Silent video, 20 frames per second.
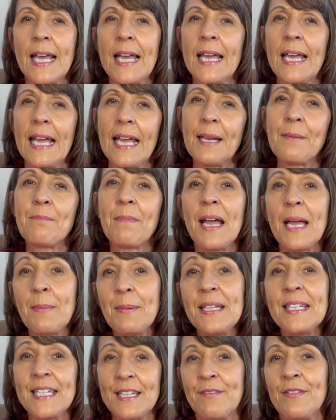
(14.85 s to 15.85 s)
It may
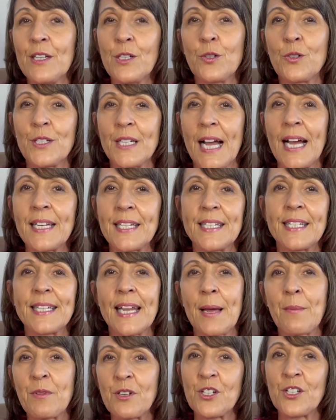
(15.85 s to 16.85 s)
be difficult to
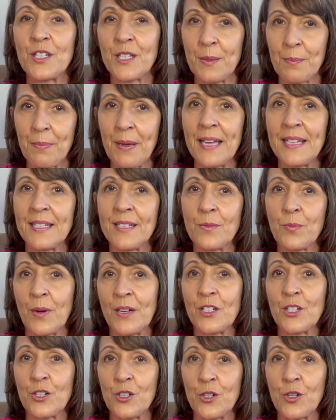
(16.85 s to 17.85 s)
understand which is the best
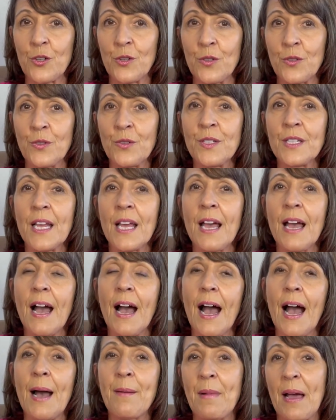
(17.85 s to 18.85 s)
one to choose
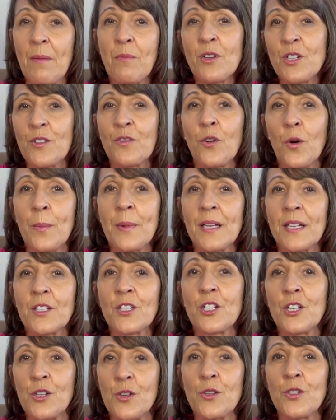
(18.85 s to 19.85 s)
and which formula
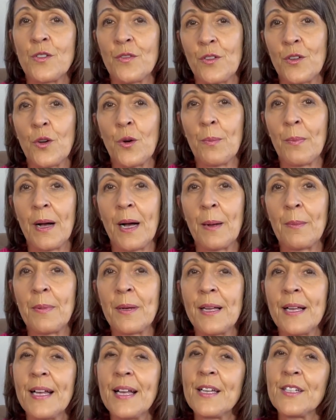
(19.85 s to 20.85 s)
to use for your bub.
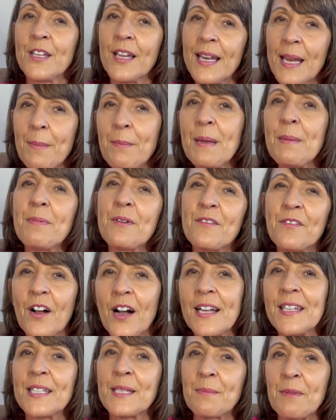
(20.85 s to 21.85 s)
So let me
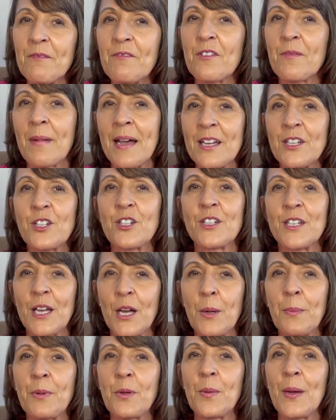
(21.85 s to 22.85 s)
provide some information to
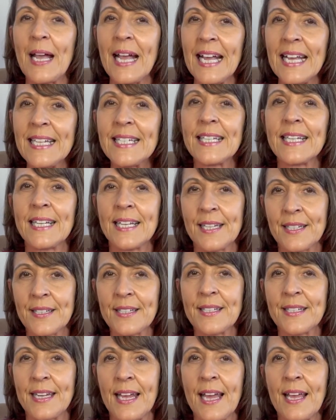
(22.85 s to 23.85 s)
help you easily
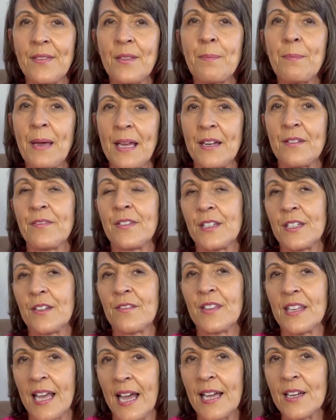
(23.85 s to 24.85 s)
understand the benefits
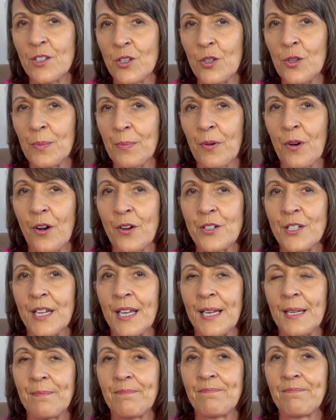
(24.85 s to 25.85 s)
of the A2
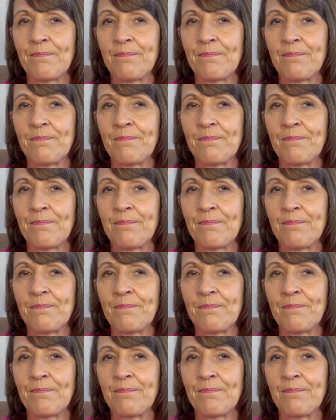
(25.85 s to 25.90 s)
protein.